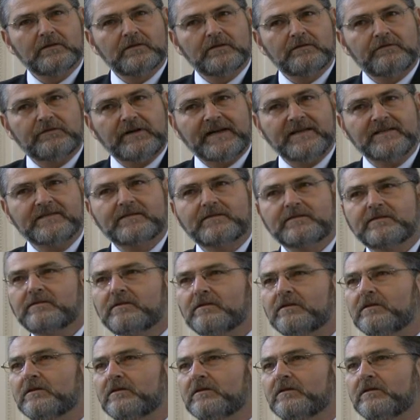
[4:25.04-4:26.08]
Friends,
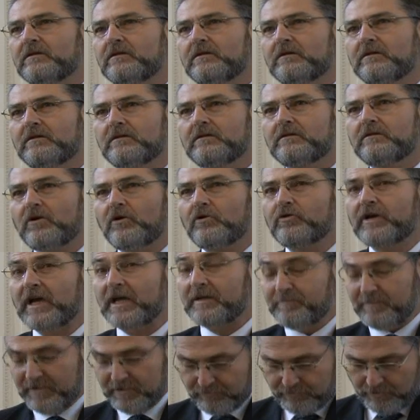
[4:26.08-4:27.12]
don't
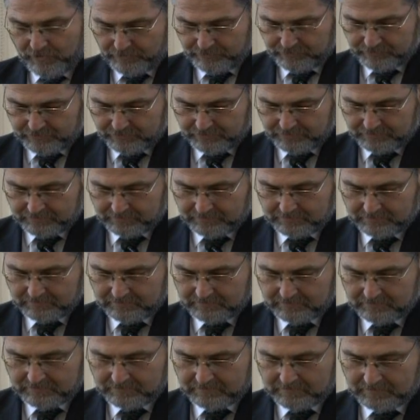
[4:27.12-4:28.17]
get me wrong.
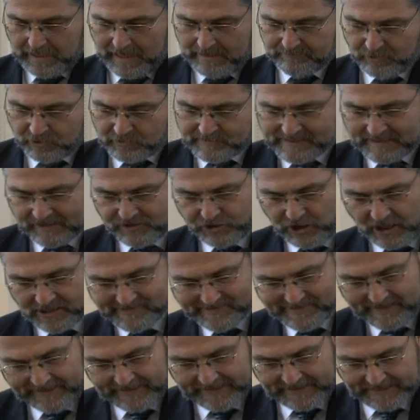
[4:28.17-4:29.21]
I'm not
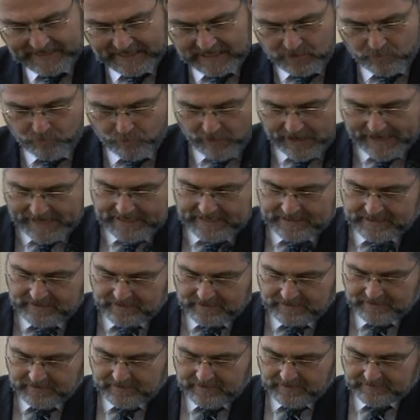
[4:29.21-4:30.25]
suggesting in any way
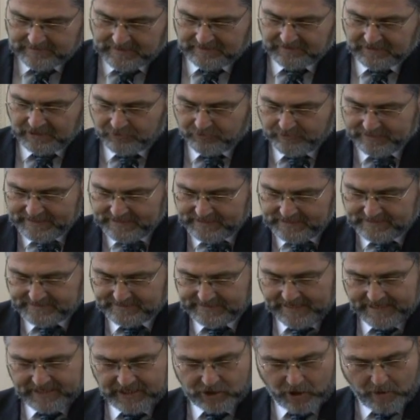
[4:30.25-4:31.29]
that there is
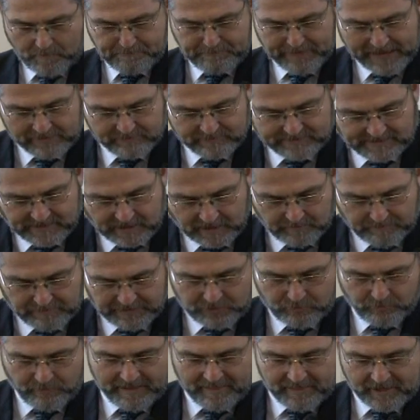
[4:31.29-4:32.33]
any comparison
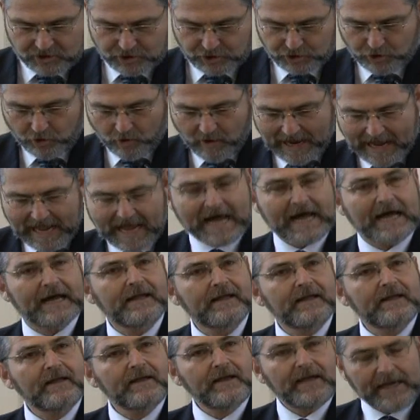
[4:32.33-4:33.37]
between the Shoah
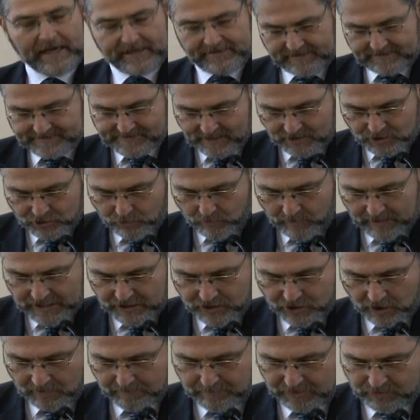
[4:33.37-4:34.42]
and the
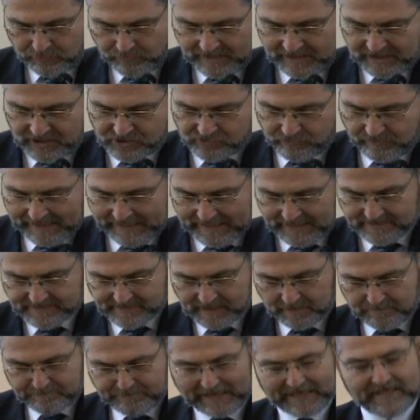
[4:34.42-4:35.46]
situation between Israelis
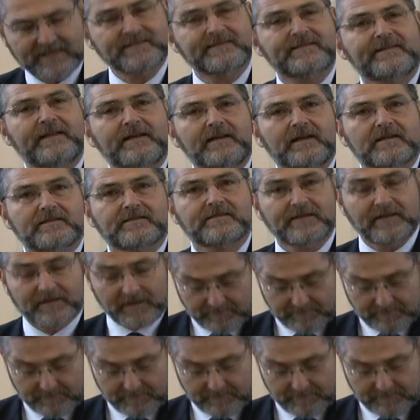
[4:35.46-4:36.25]
and Palestinians in the